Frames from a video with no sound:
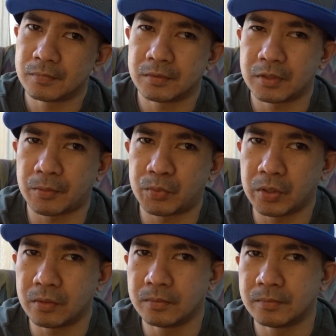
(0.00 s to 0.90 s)
it's up to
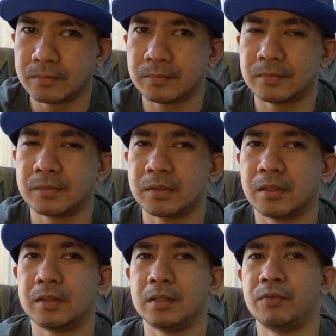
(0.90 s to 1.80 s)
you.
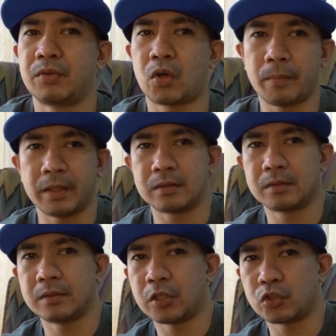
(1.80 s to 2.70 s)
Leave a comment.
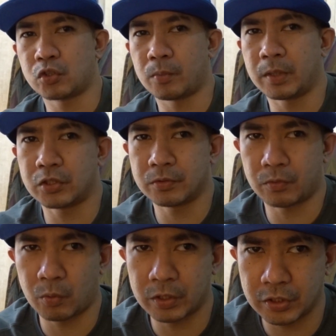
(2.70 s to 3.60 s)
Thank you so much
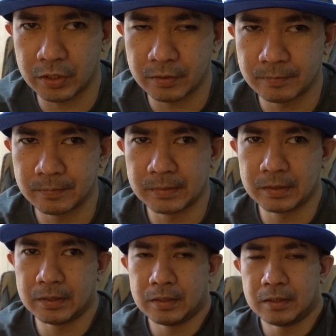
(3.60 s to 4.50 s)
for watching.
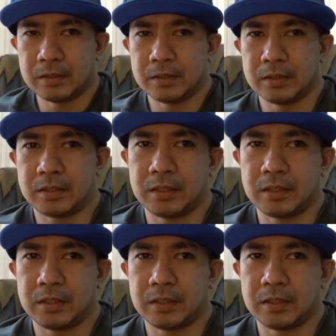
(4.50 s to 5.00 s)
This is